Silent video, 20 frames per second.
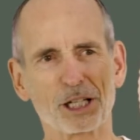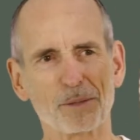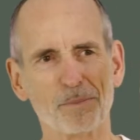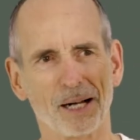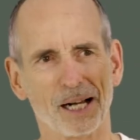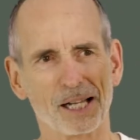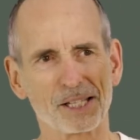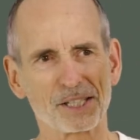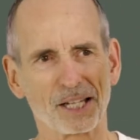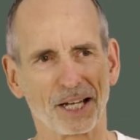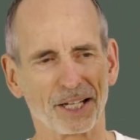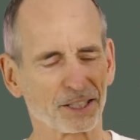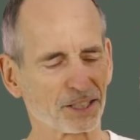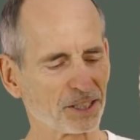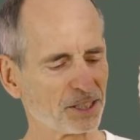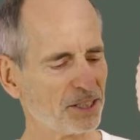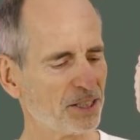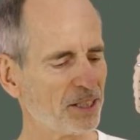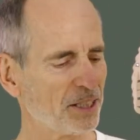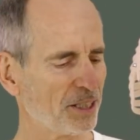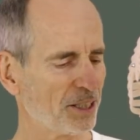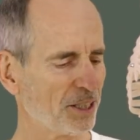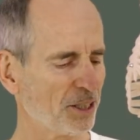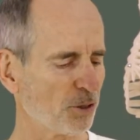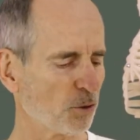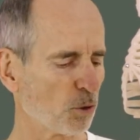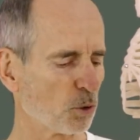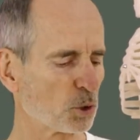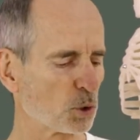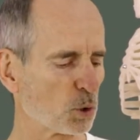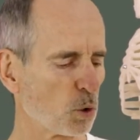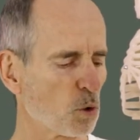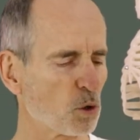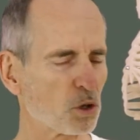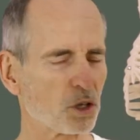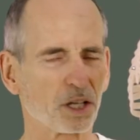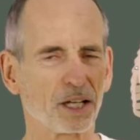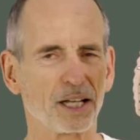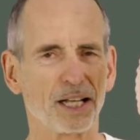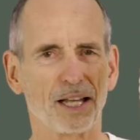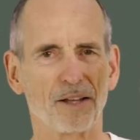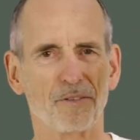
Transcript: knee, take a really close look